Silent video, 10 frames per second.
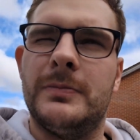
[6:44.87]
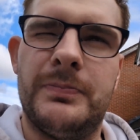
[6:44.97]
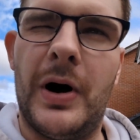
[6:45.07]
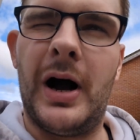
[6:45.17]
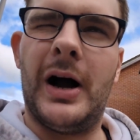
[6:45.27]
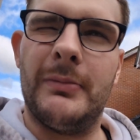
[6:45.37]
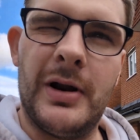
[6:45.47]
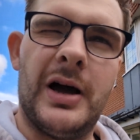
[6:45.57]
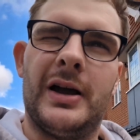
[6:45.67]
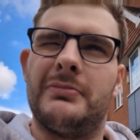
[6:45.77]
but I'm
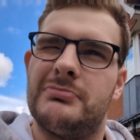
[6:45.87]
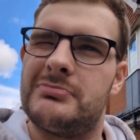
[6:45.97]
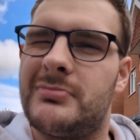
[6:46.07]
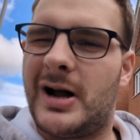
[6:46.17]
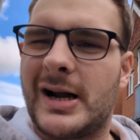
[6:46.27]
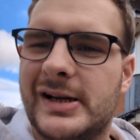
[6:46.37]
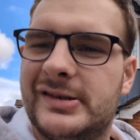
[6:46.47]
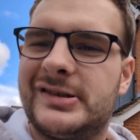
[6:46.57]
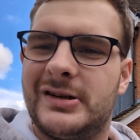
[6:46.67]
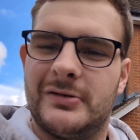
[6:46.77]
like, I can
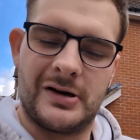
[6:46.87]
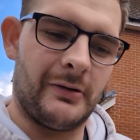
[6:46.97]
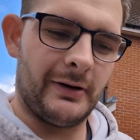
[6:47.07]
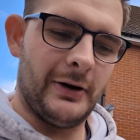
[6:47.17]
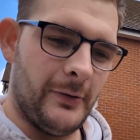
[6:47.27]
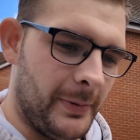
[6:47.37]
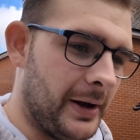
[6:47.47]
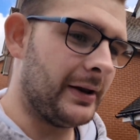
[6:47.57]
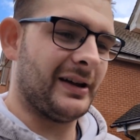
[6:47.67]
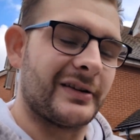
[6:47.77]
still go a little bit.
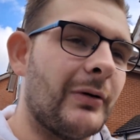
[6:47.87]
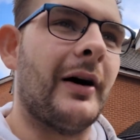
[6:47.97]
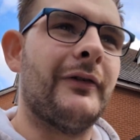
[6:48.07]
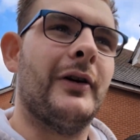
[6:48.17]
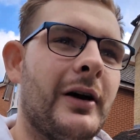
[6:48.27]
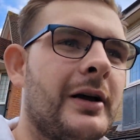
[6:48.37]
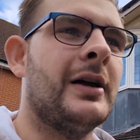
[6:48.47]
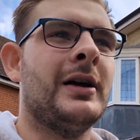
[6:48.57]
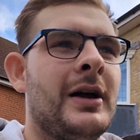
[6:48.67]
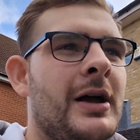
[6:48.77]
That's what I feel like.
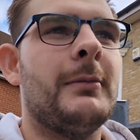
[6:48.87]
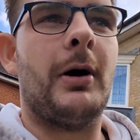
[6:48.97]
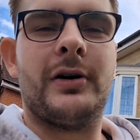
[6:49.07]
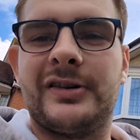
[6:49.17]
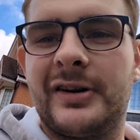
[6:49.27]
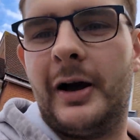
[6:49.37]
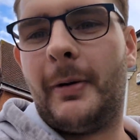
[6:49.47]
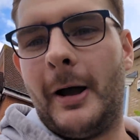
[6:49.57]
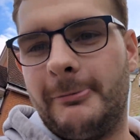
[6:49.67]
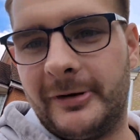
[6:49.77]
But honestly, I'm
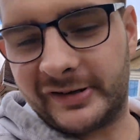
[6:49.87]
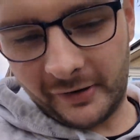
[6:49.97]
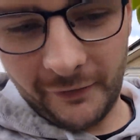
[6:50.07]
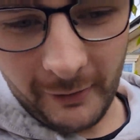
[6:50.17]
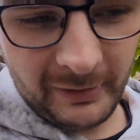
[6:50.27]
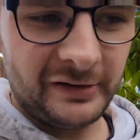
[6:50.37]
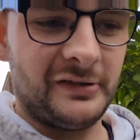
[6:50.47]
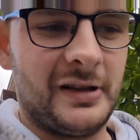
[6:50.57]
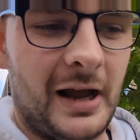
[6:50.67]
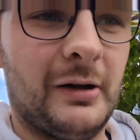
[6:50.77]
hyping myself up.
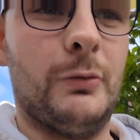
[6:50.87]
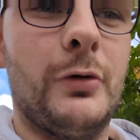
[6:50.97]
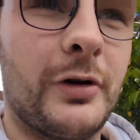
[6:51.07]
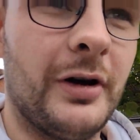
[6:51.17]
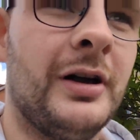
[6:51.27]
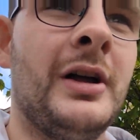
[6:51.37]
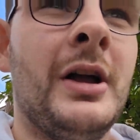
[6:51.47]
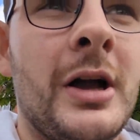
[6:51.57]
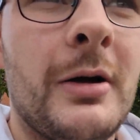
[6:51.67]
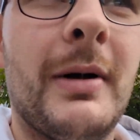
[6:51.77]
Listen to Alan Walker,
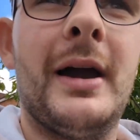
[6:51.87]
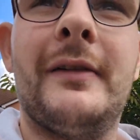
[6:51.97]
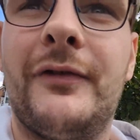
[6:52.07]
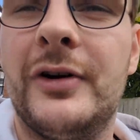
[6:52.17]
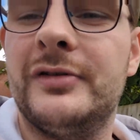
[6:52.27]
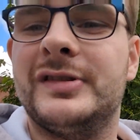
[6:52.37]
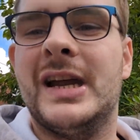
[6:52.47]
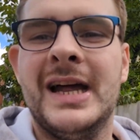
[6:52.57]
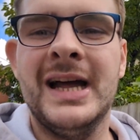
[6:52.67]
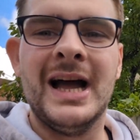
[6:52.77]
my headphones.
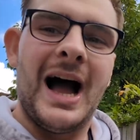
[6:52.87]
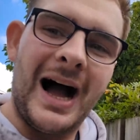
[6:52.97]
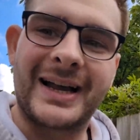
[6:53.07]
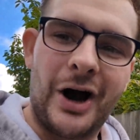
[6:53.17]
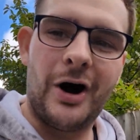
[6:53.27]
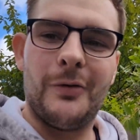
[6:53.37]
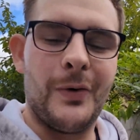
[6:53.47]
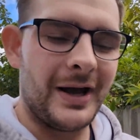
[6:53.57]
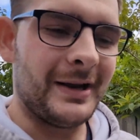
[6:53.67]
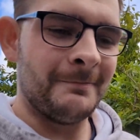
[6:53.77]
I can't
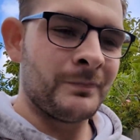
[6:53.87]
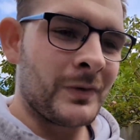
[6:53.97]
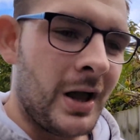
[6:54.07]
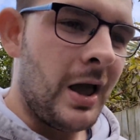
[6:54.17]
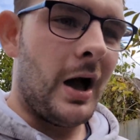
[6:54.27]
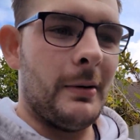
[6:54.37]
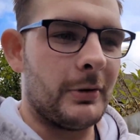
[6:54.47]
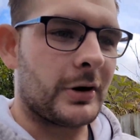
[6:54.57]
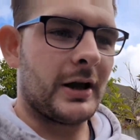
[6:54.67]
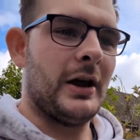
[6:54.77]
wait. Um,
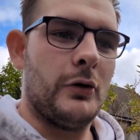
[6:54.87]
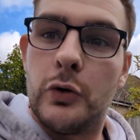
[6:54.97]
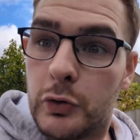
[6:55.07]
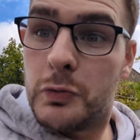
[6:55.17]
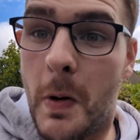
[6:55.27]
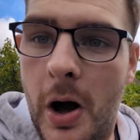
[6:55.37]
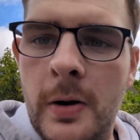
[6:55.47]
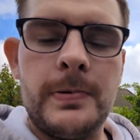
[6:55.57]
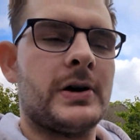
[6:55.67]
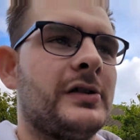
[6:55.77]
I'm going to get an
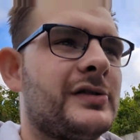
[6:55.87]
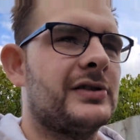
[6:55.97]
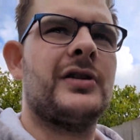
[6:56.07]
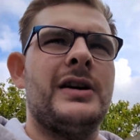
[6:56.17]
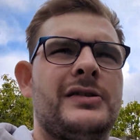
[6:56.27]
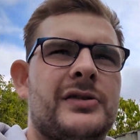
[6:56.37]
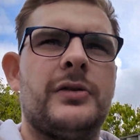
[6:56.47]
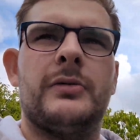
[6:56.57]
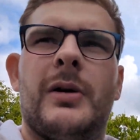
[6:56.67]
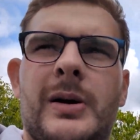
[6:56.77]
Uber because the trains are
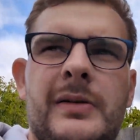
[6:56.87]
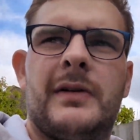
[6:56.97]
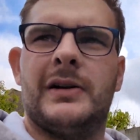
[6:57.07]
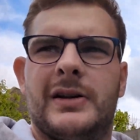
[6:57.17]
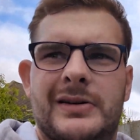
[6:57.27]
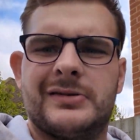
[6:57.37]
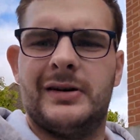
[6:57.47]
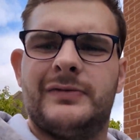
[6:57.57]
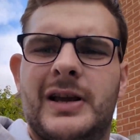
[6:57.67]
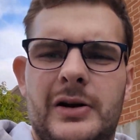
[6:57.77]
not working around here. So I
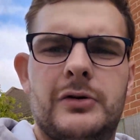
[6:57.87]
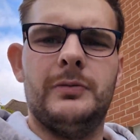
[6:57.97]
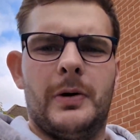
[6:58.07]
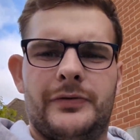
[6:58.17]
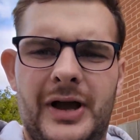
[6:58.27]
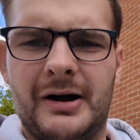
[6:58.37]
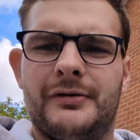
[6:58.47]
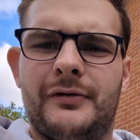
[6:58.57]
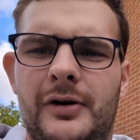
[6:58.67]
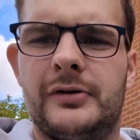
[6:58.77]
have to get an Uber down
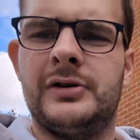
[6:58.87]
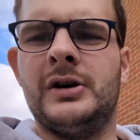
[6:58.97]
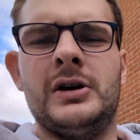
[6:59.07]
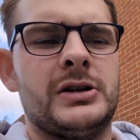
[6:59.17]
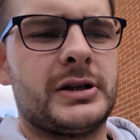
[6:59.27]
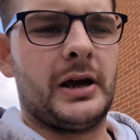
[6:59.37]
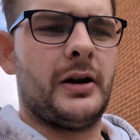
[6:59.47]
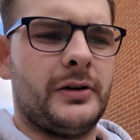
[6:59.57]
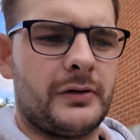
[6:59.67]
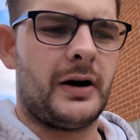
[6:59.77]
the road to get an
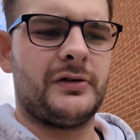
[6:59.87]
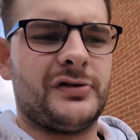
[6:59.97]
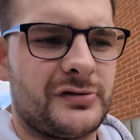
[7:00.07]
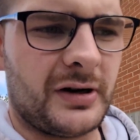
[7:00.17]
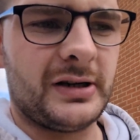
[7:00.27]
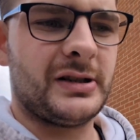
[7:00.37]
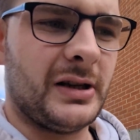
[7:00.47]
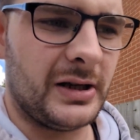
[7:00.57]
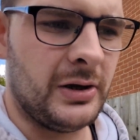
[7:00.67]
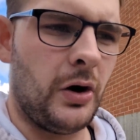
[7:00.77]
underground straight
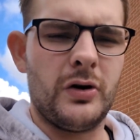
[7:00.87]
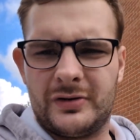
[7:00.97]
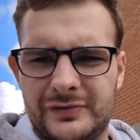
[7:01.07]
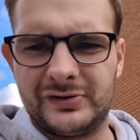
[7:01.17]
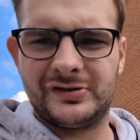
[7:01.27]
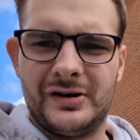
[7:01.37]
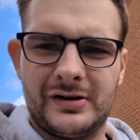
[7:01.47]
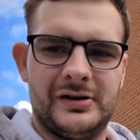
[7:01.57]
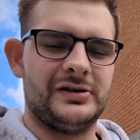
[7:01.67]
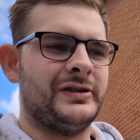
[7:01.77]
to Oxford
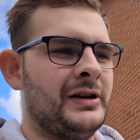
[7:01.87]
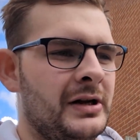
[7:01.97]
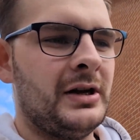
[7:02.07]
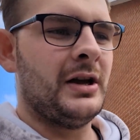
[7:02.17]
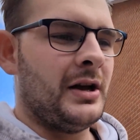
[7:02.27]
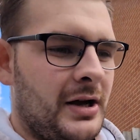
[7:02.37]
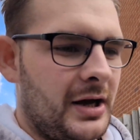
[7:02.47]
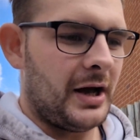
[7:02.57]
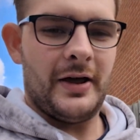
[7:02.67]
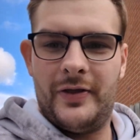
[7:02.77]
Circus.
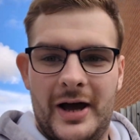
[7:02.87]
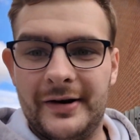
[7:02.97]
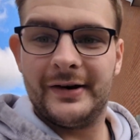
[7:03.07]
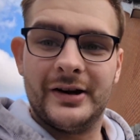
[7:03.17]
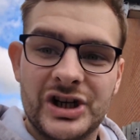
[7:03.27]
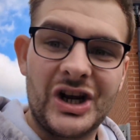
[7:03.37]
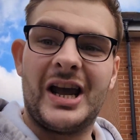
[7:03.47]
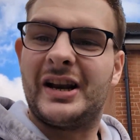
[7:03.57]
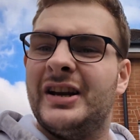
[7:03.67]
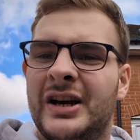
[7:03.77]
And then
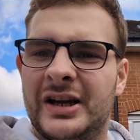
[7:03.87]
shit